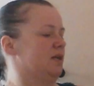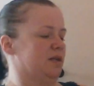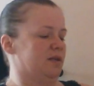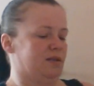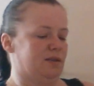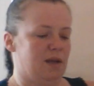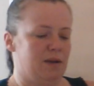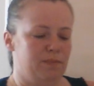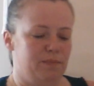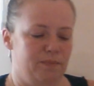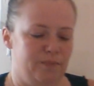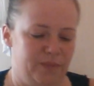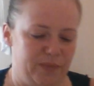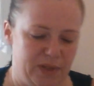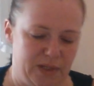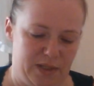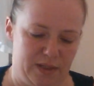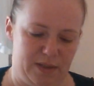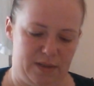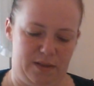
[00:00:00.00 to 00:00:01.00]
some
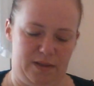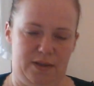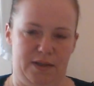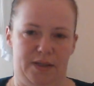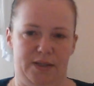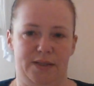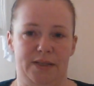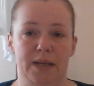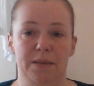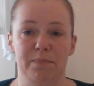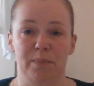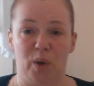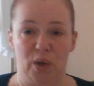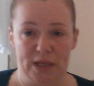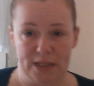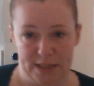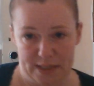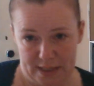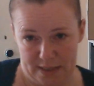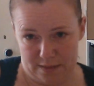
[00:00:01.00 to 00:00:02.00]
seam
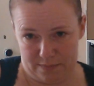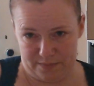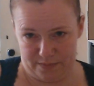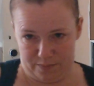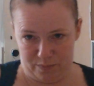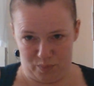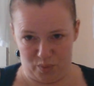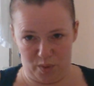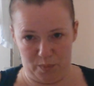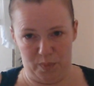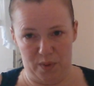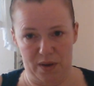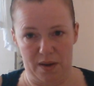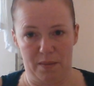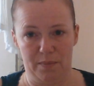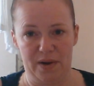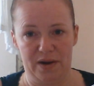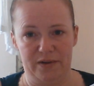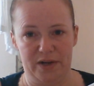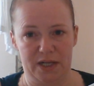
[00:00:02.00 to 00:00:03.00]
binding, proper
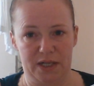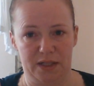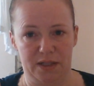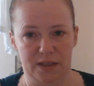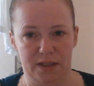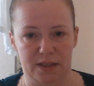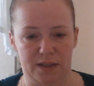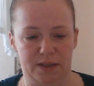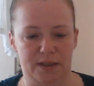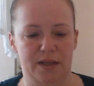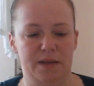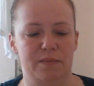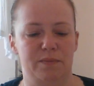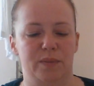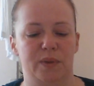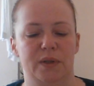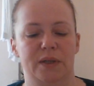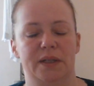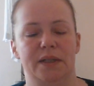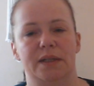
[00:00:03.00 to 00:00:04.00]
American
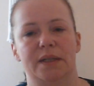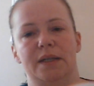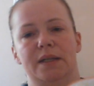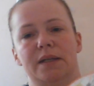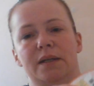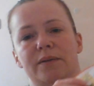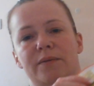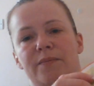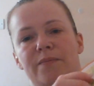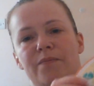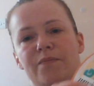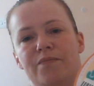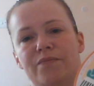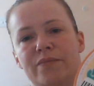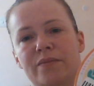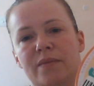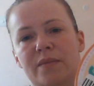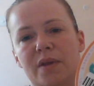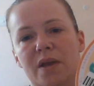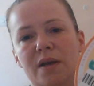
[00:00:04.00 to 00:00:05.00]
seam binding.
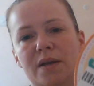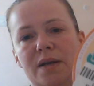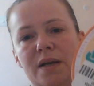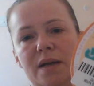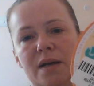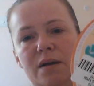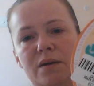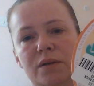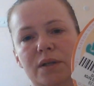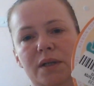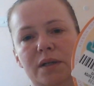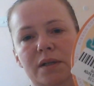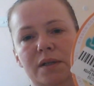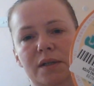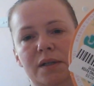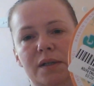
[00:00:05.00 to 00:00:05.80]
Now